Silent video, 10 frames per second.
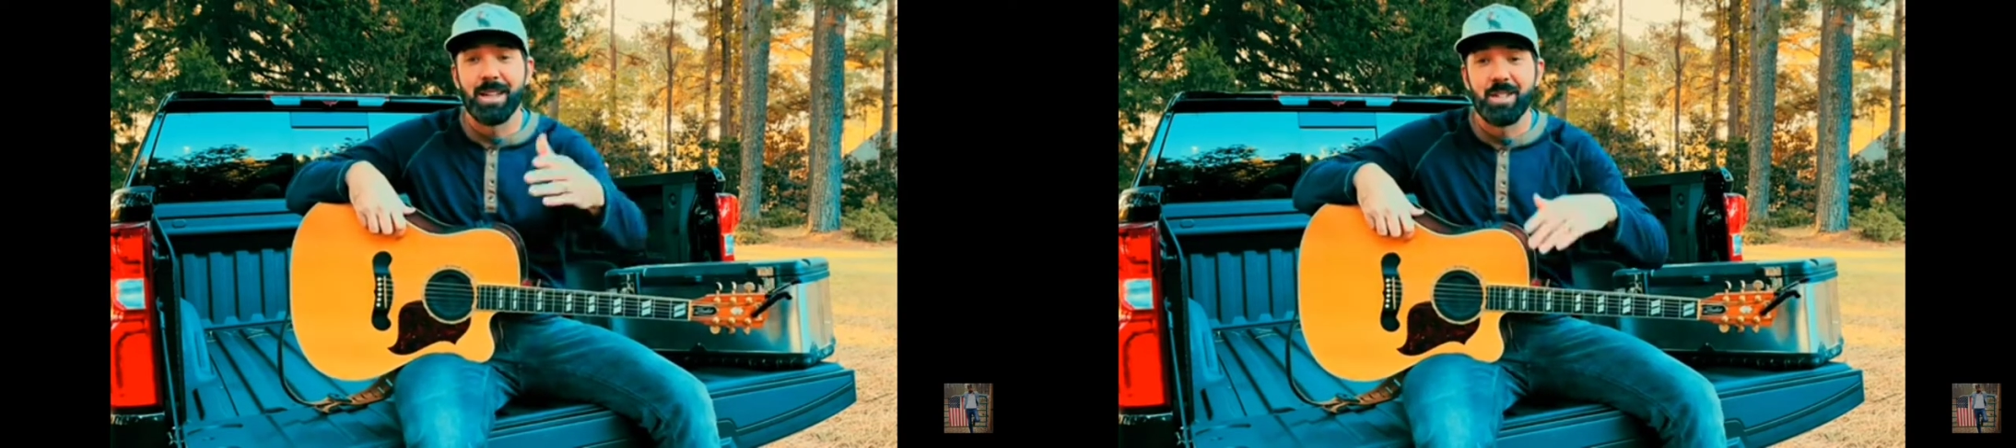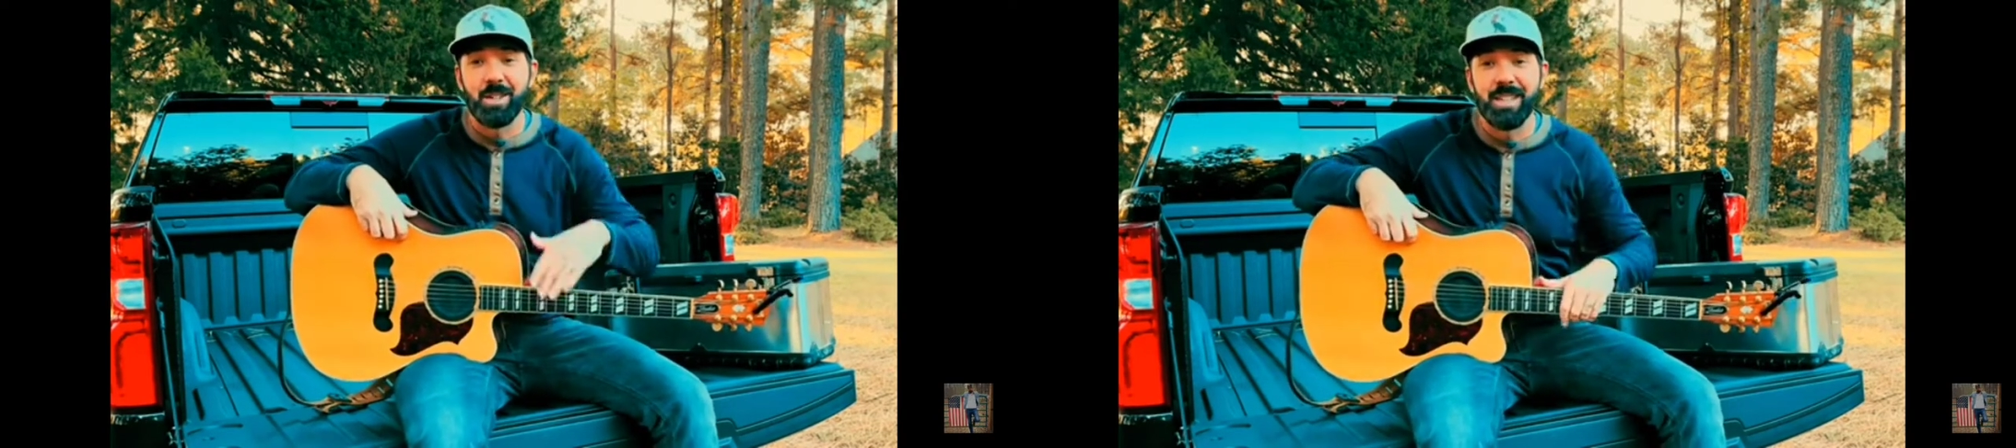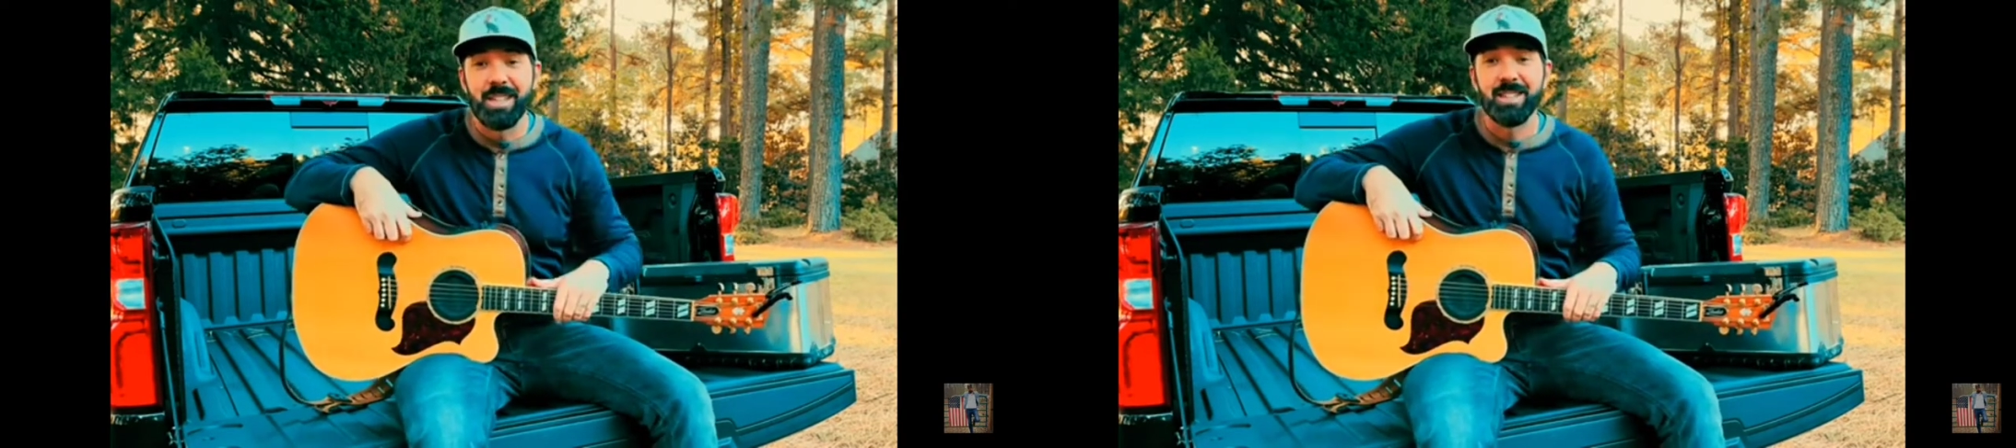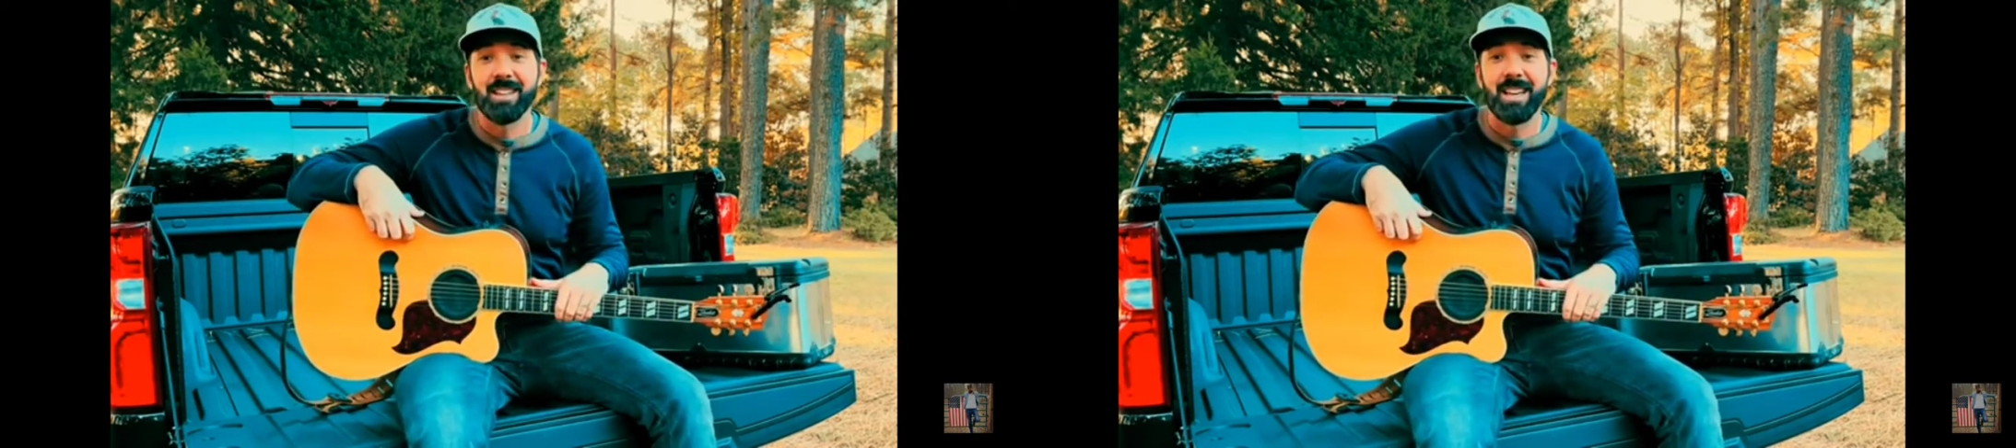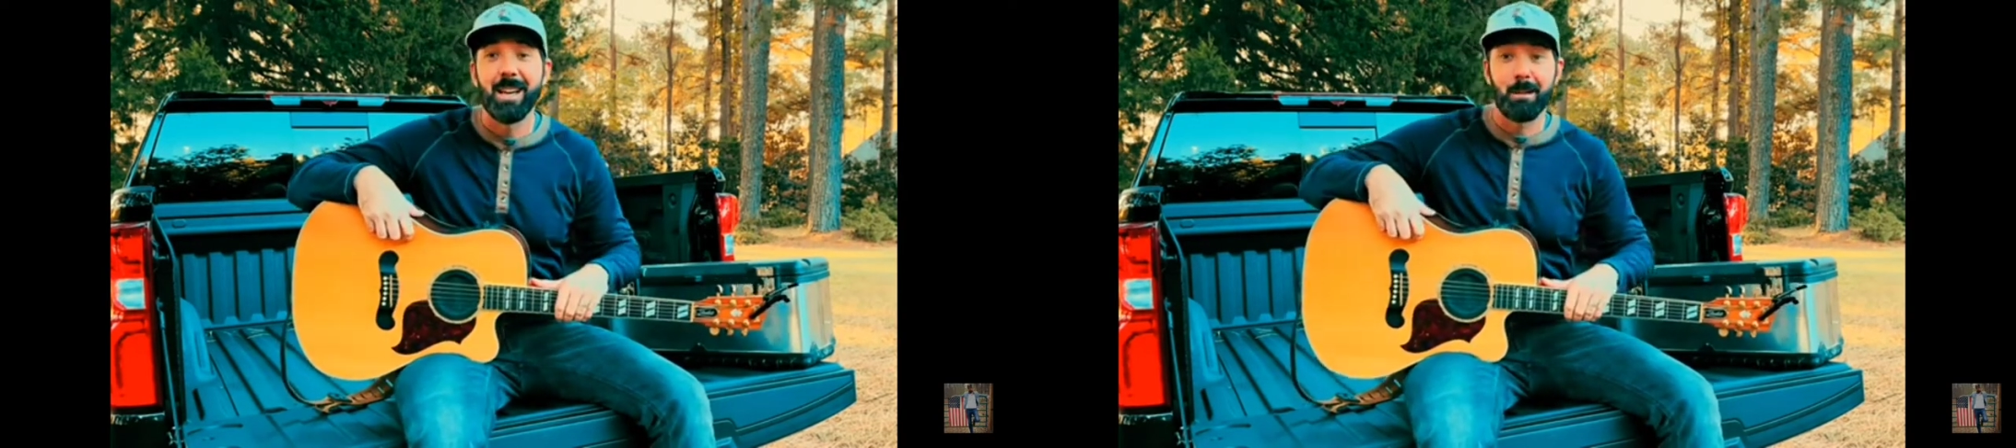a tradition
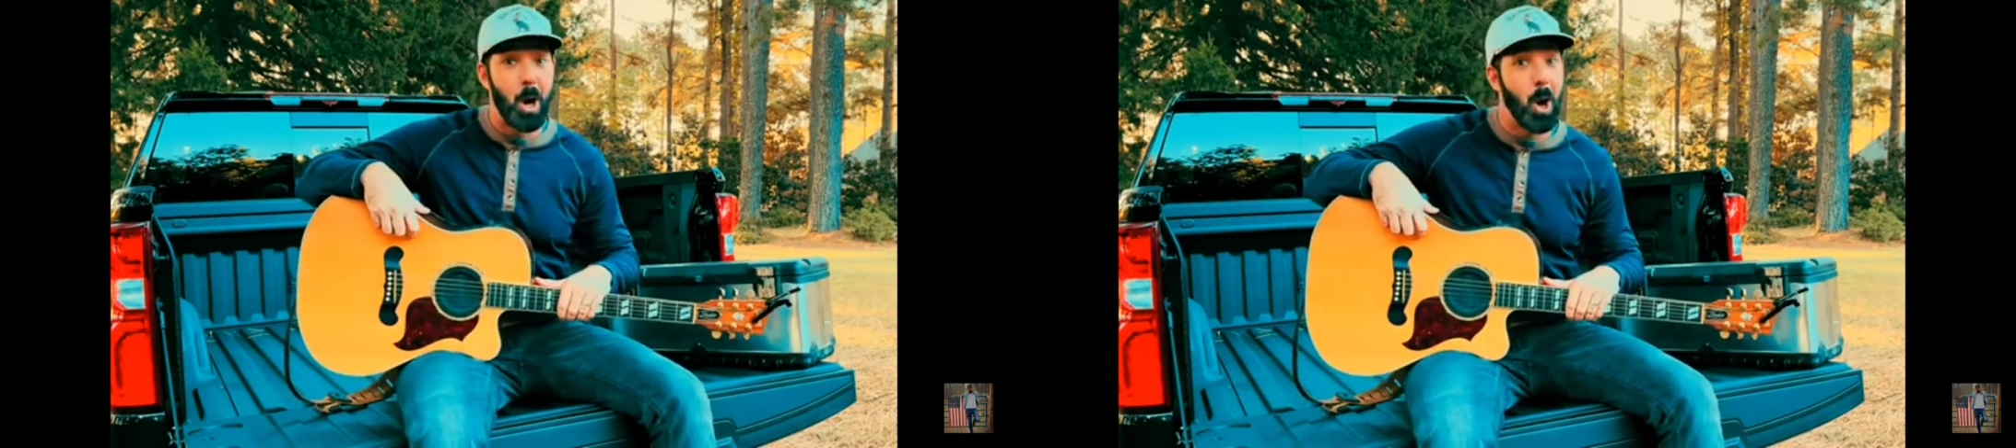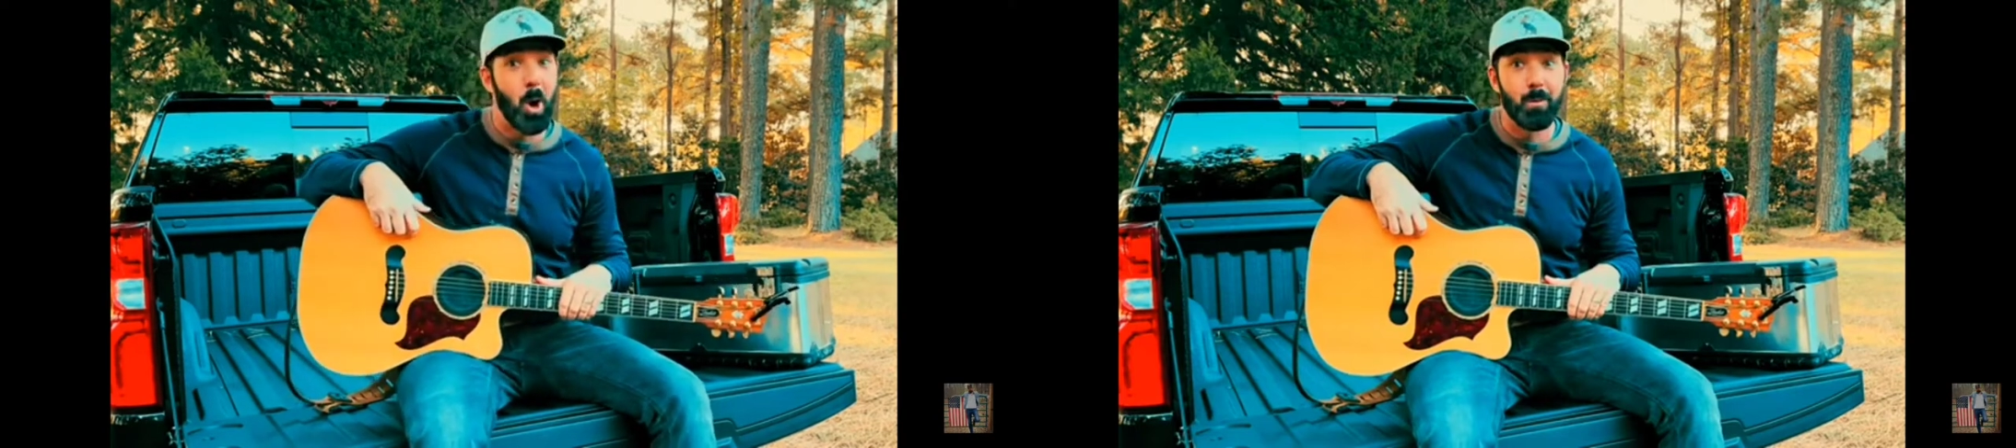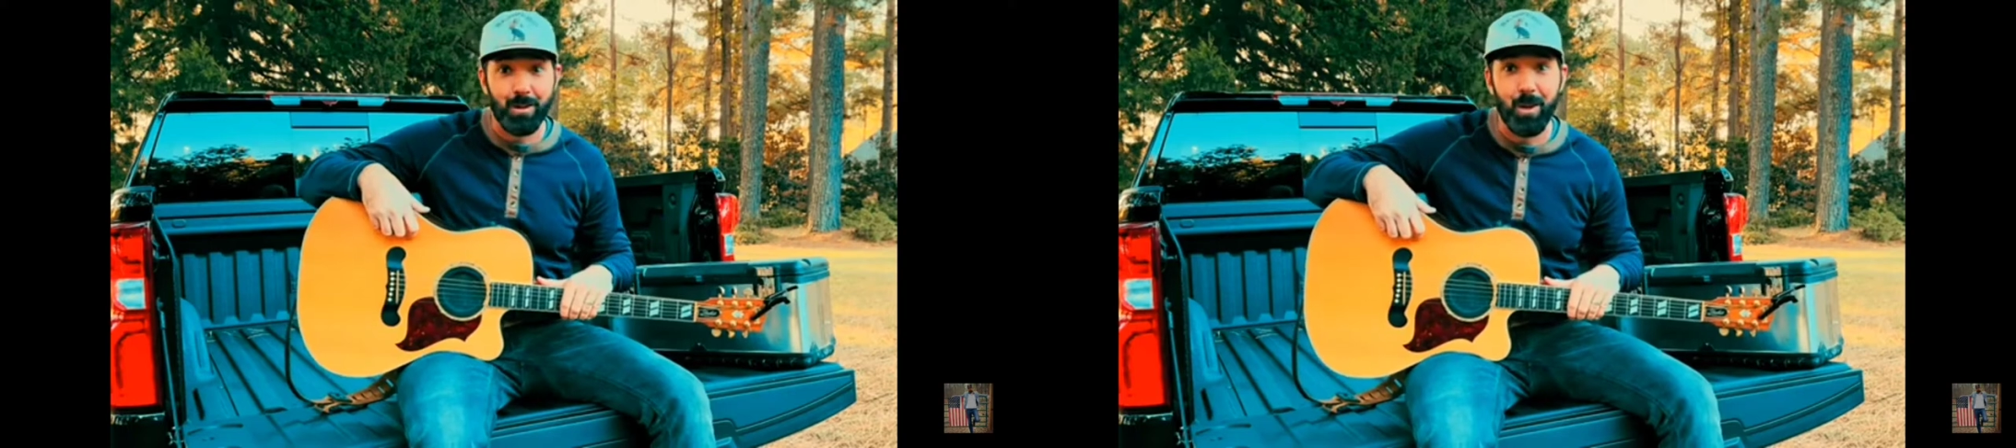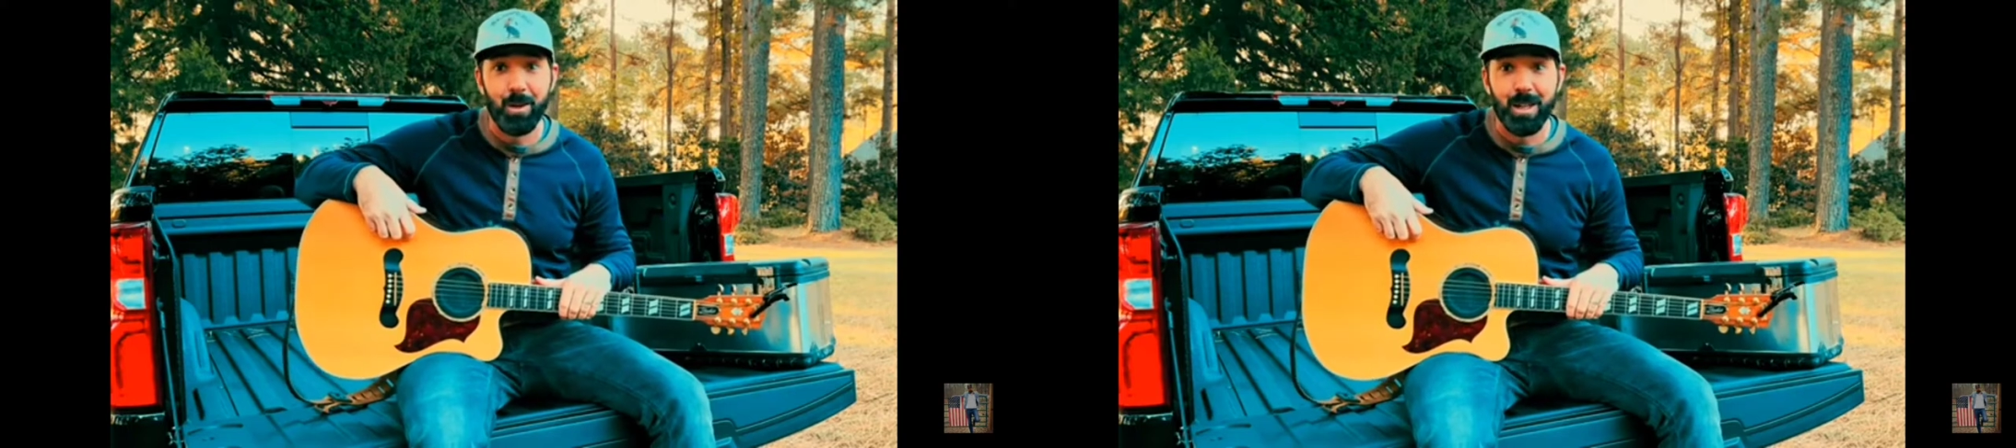that came long before